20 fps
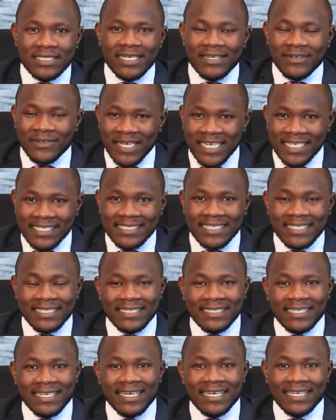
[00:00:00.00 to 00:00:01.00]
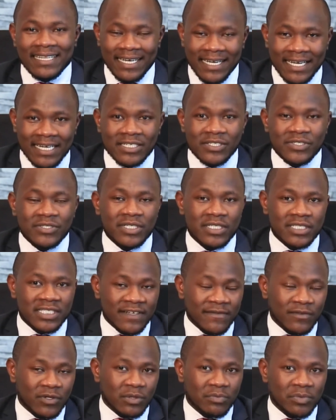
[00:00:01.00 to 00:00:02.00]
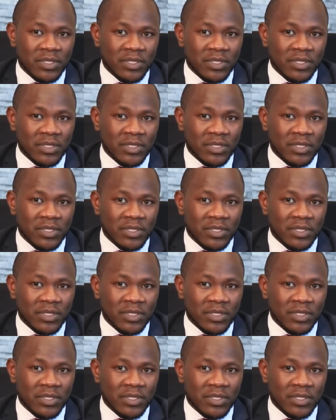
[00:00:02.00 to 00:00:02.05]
right in the country several